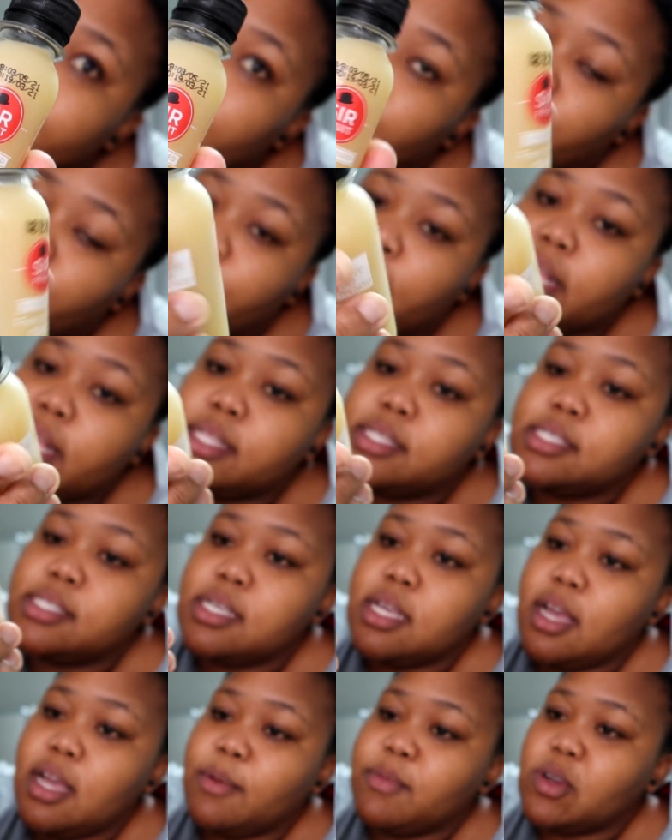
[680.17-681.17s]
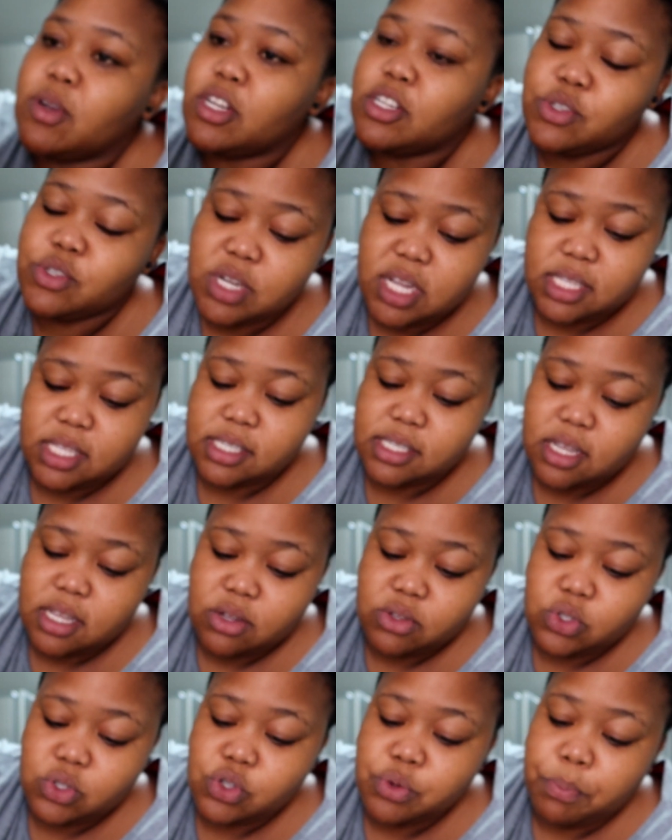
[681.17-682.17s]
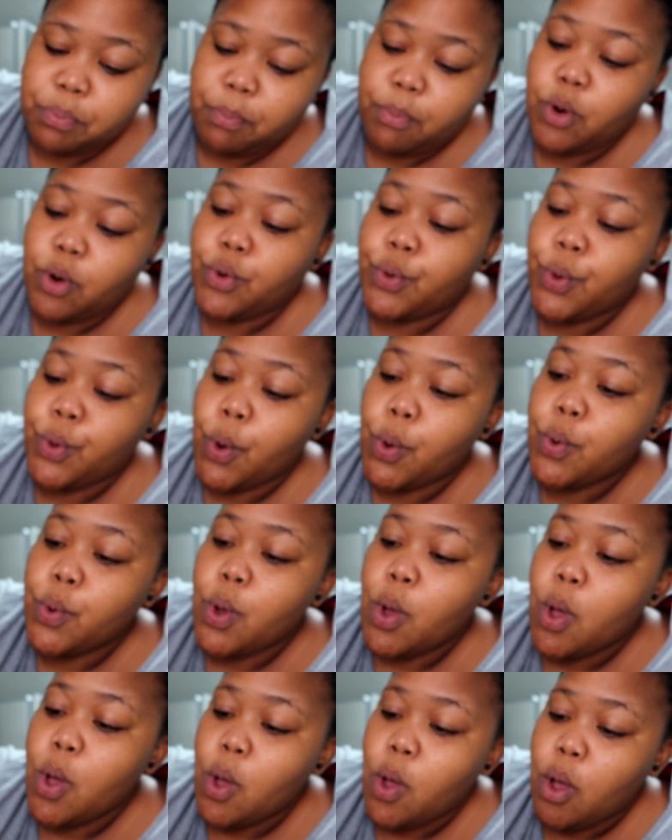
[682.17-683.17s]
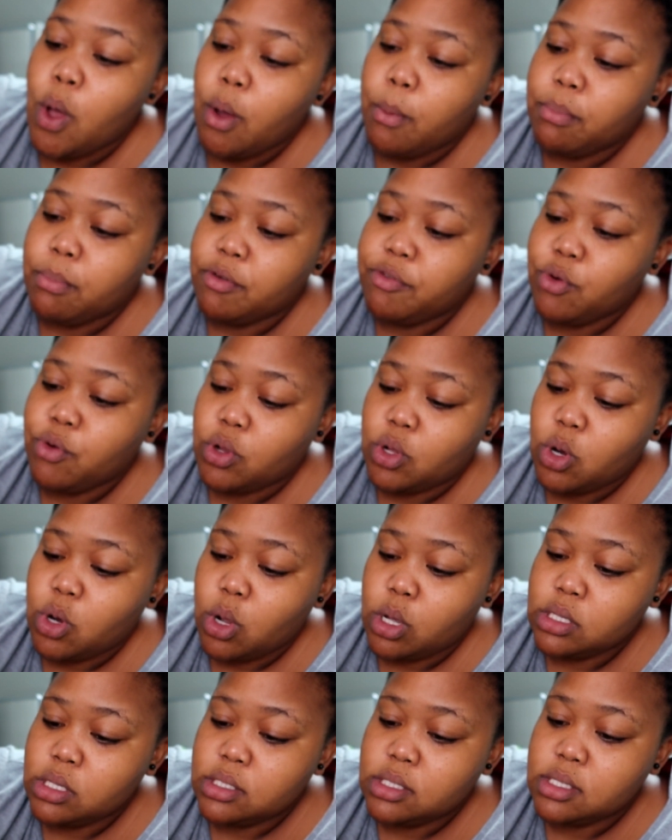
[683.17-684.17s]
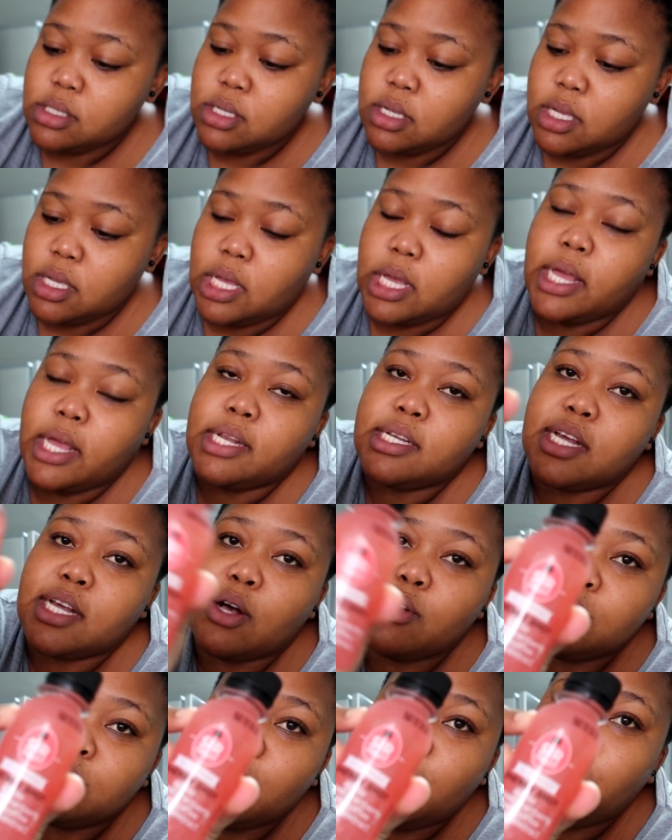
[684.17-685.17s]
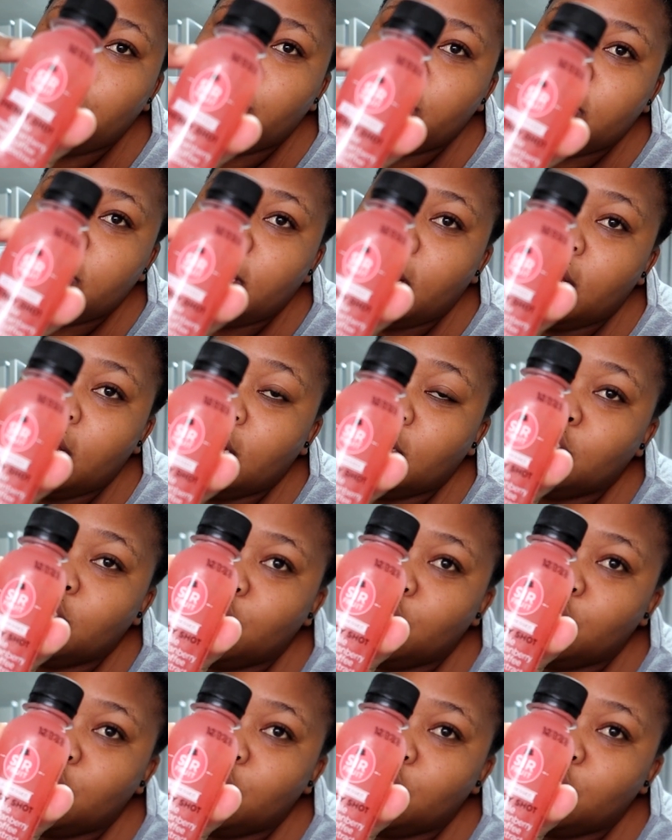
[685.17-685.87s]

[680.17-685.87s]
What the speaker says: Right, I'm gonna try this out tomorrow before class. And I also bought an energy